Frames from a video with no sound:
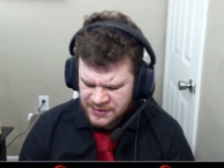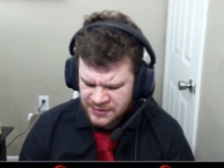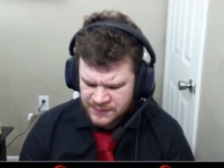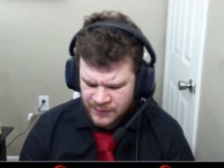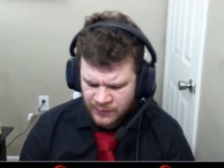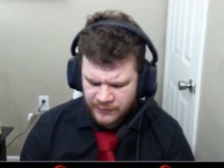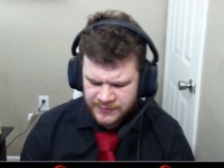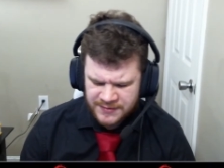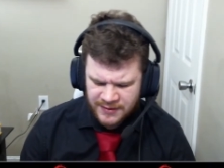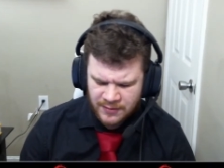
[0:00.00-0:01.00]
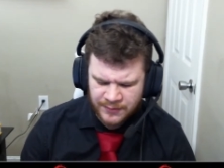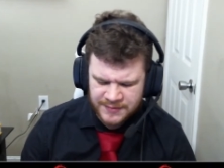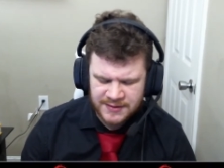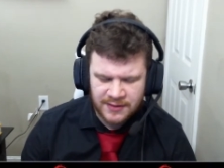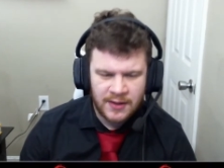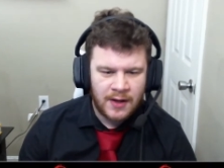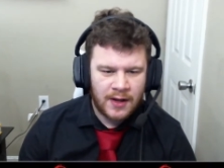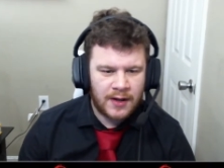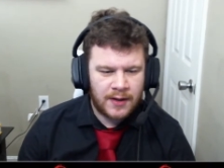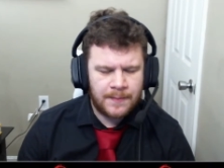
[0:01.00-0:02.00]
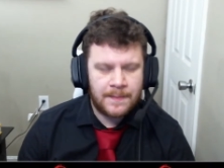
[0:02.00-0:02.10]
what's the other place here? The